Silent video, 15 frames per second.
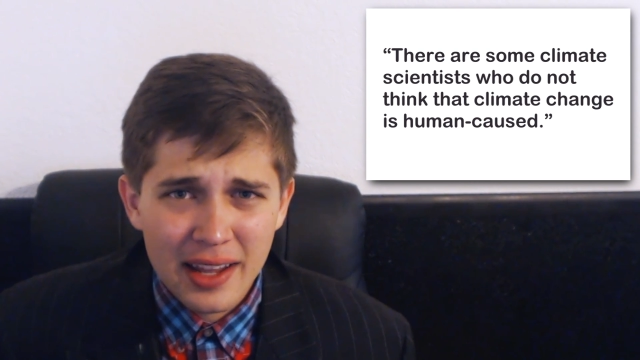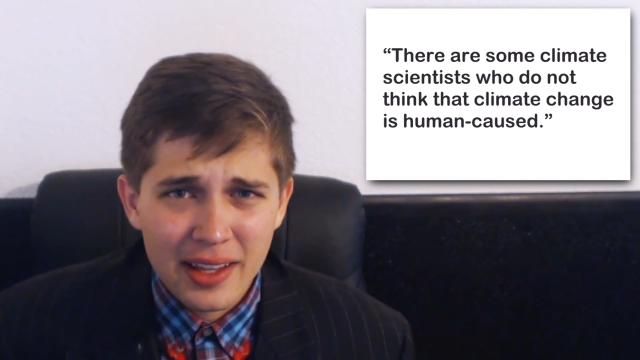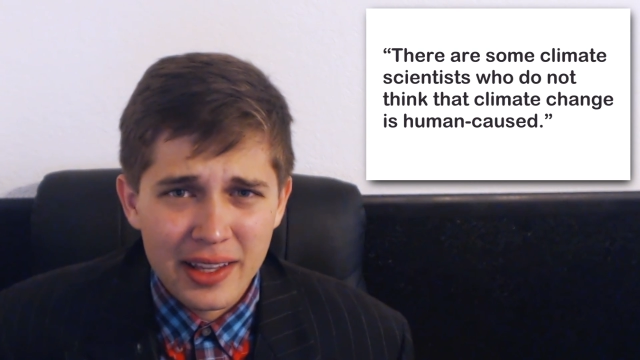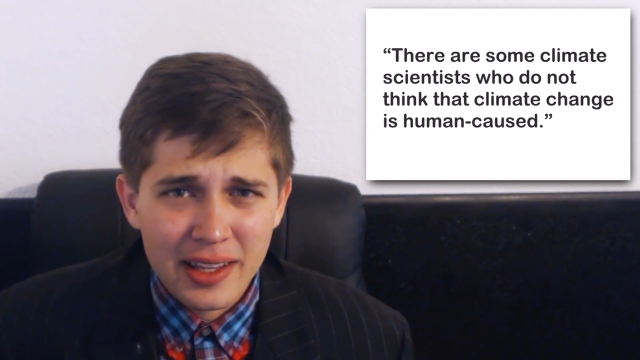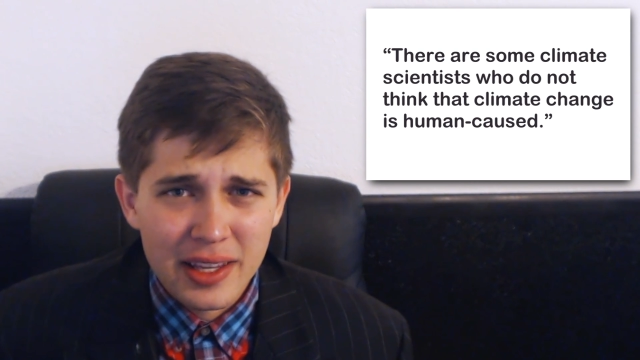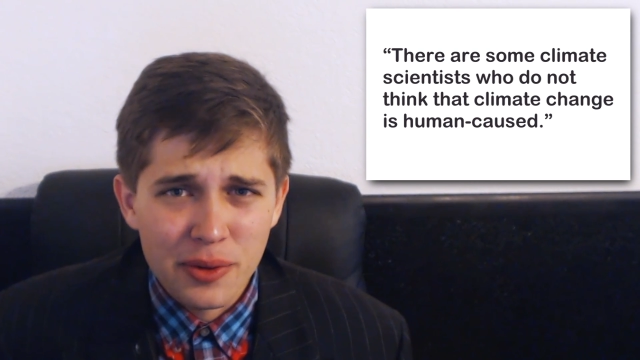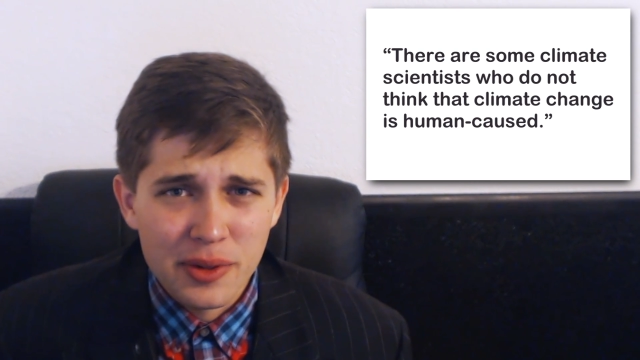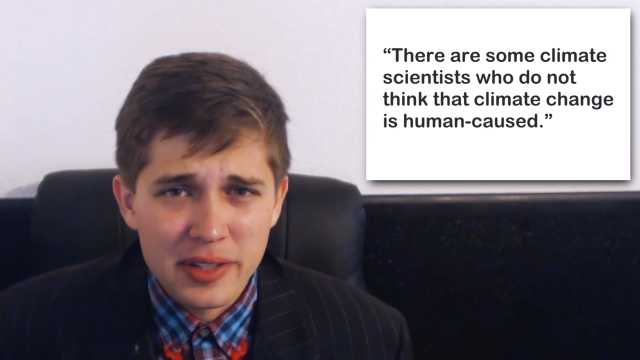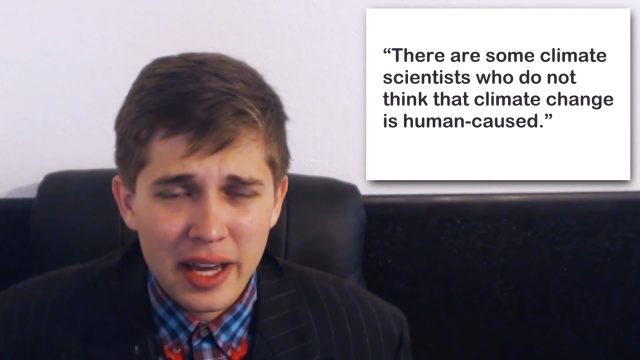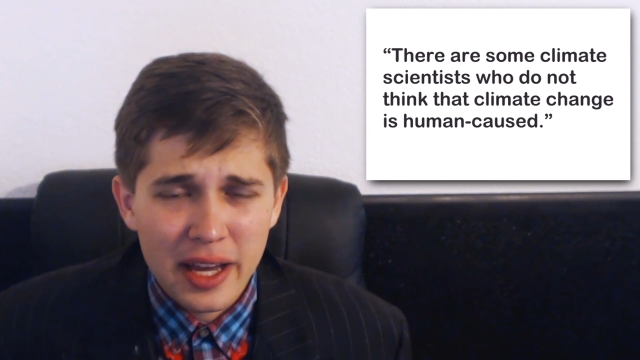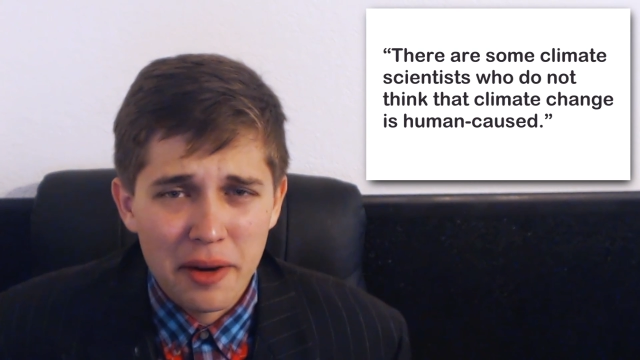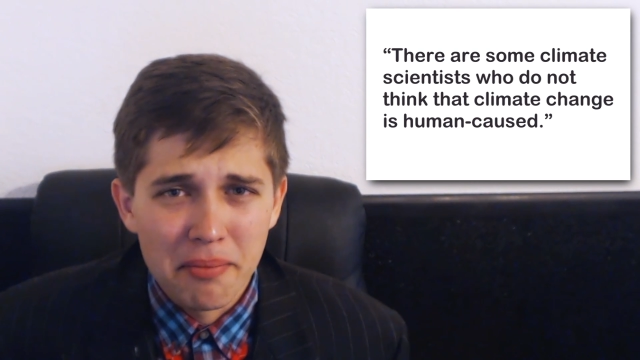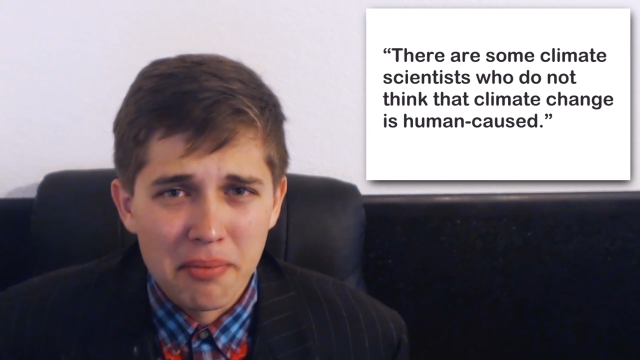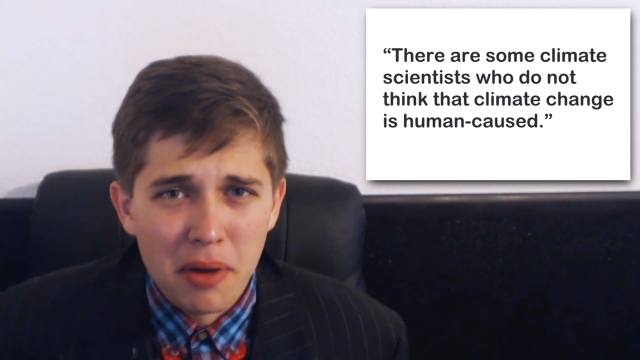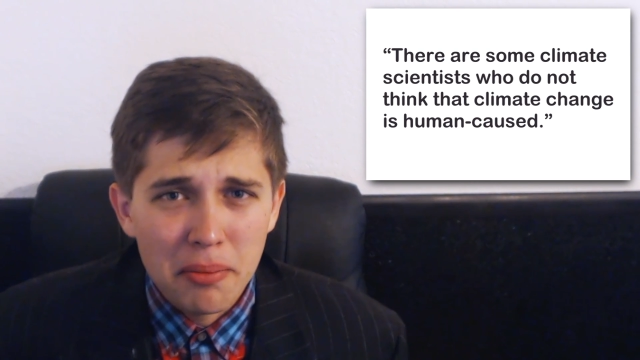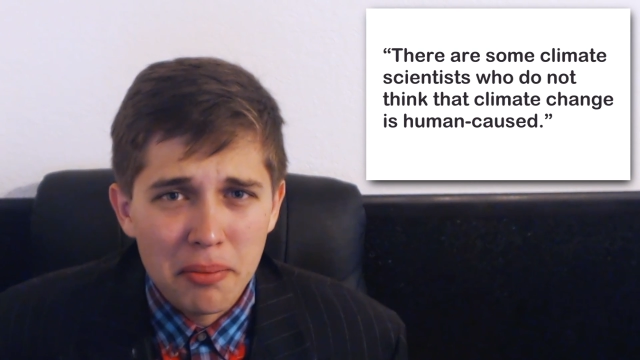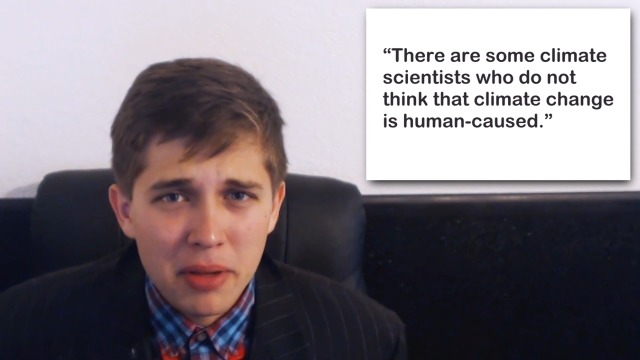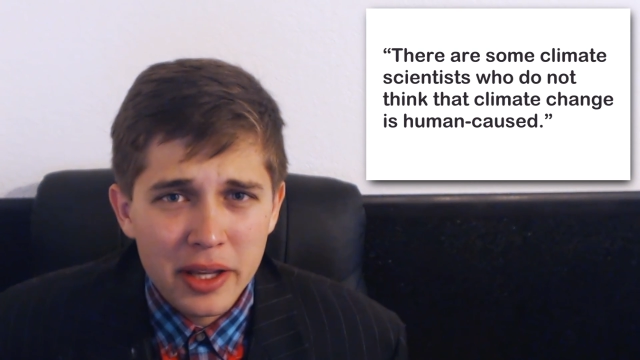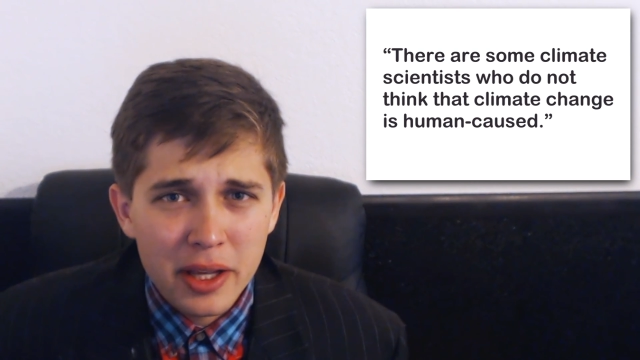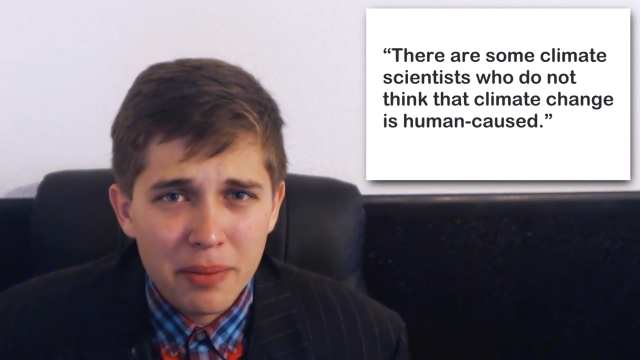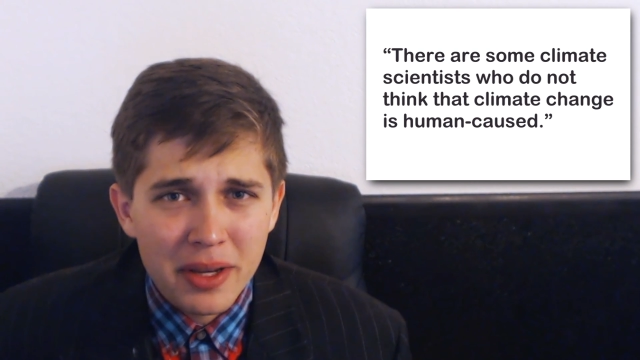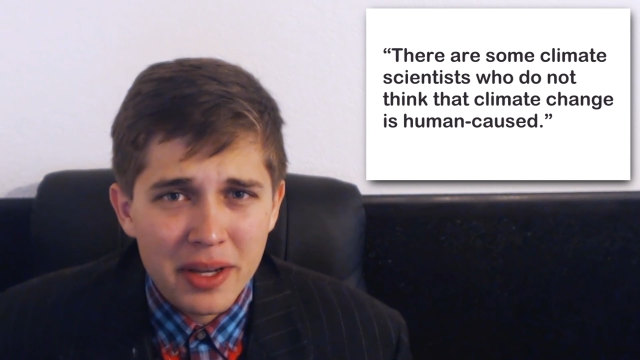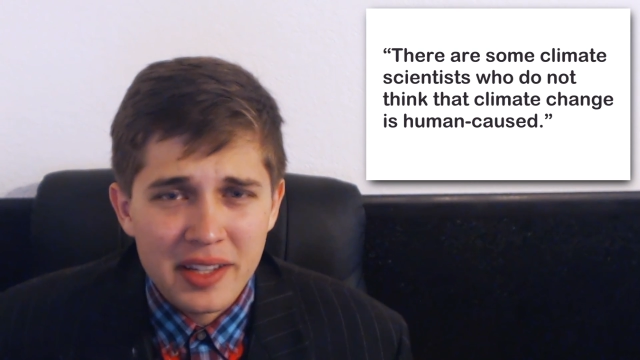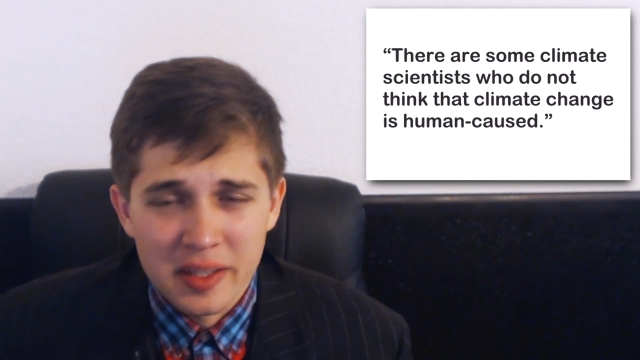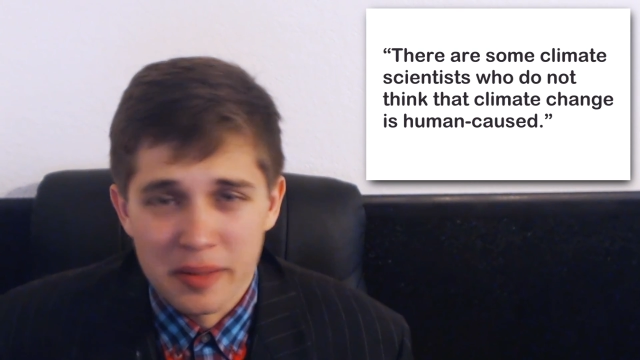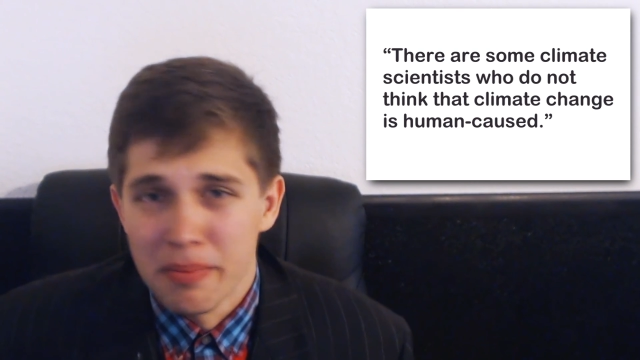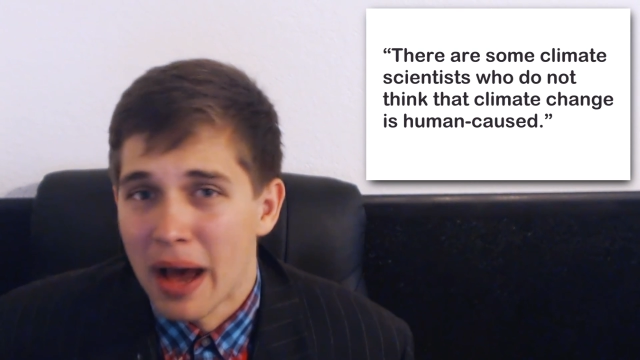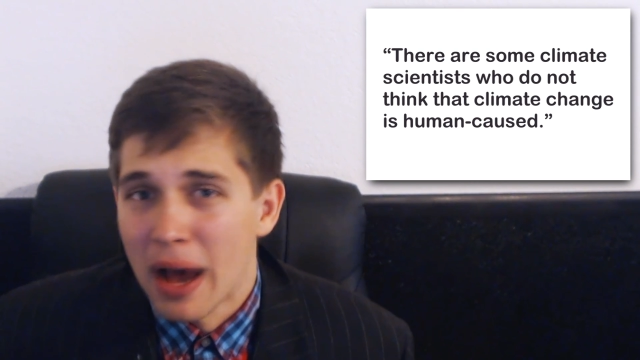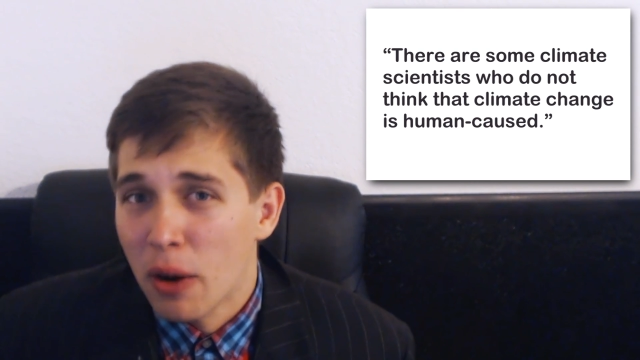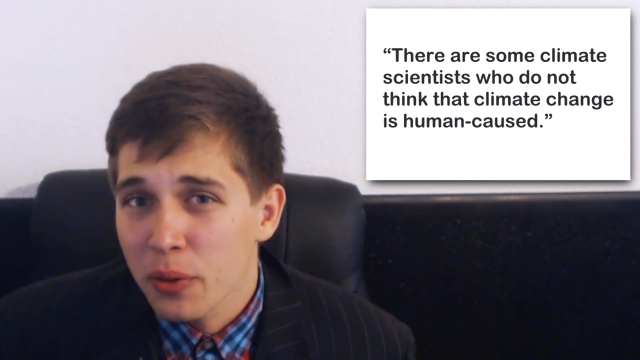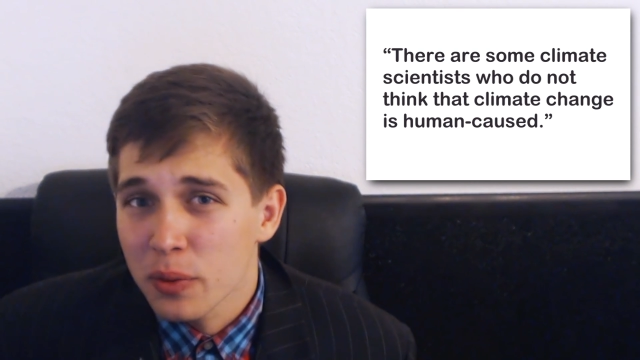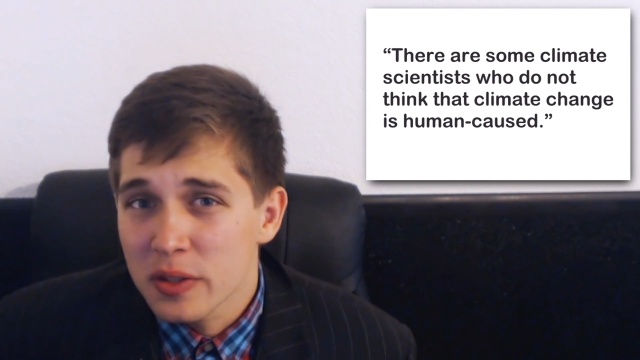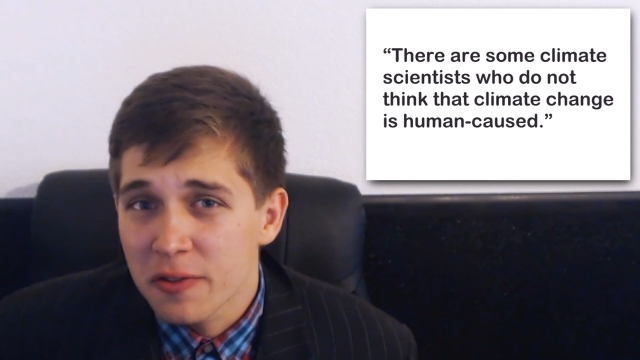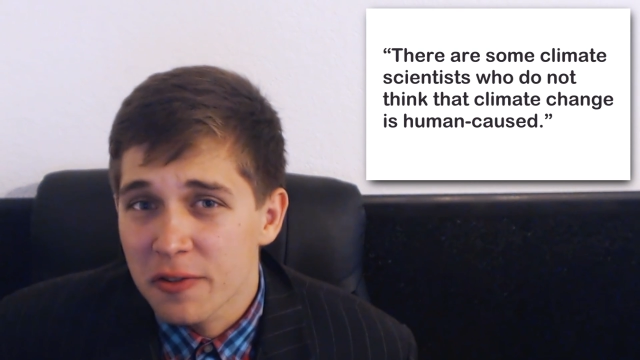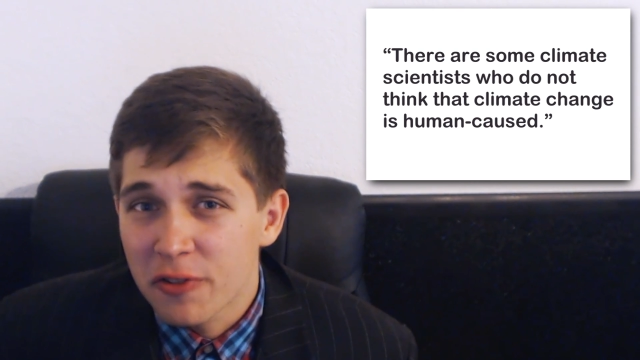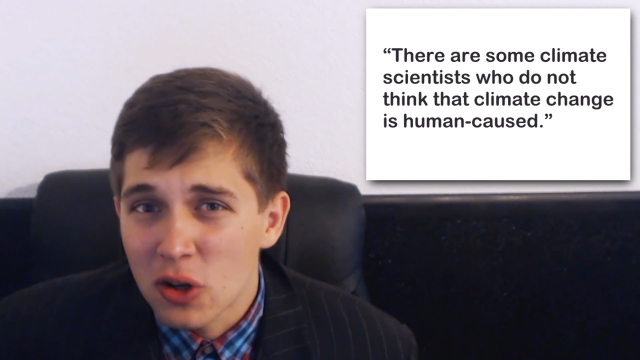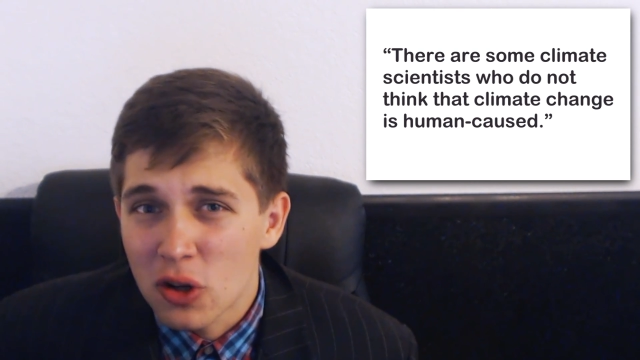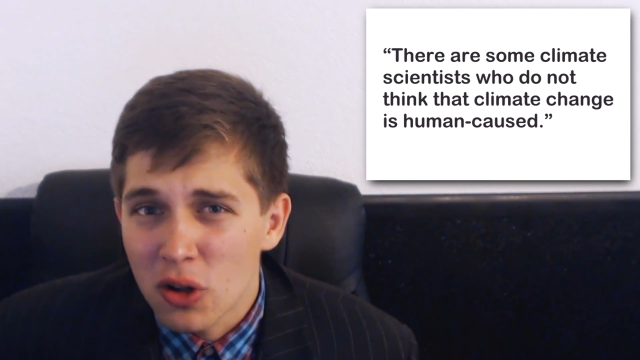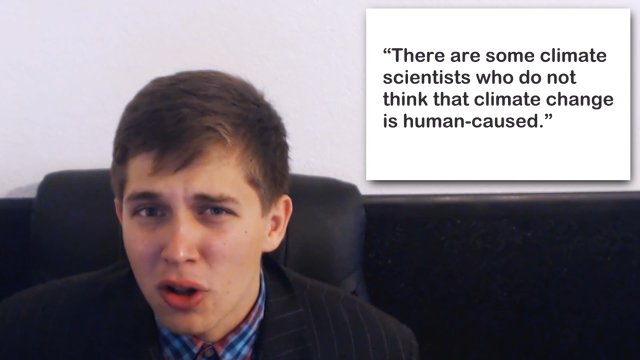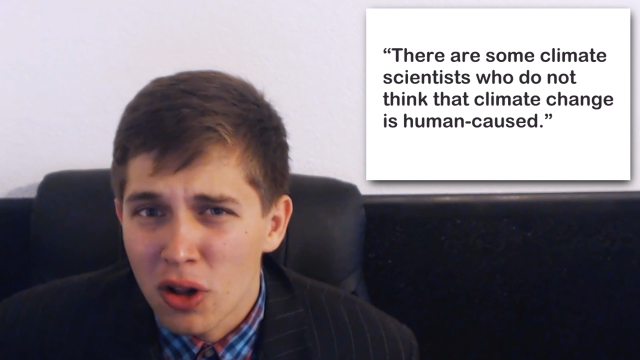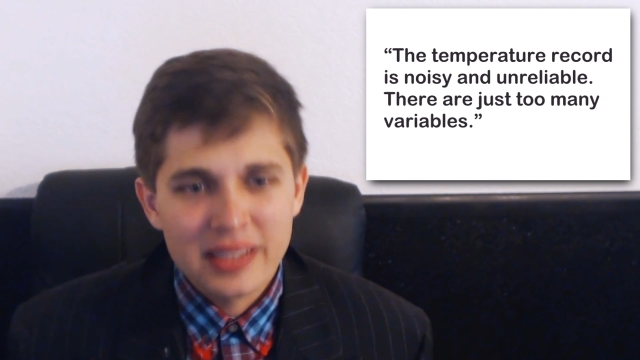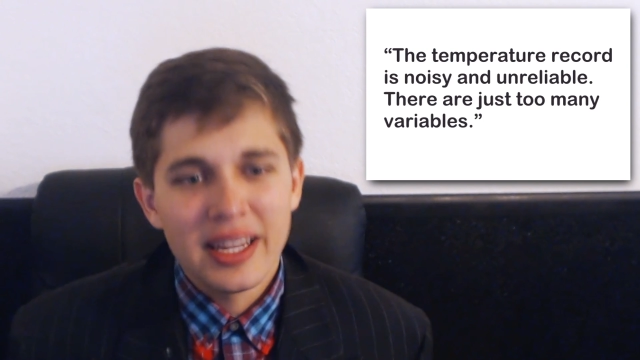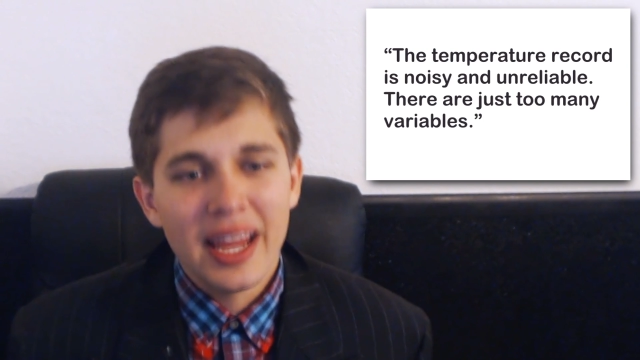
He was kind of mumbling because his mouth was full.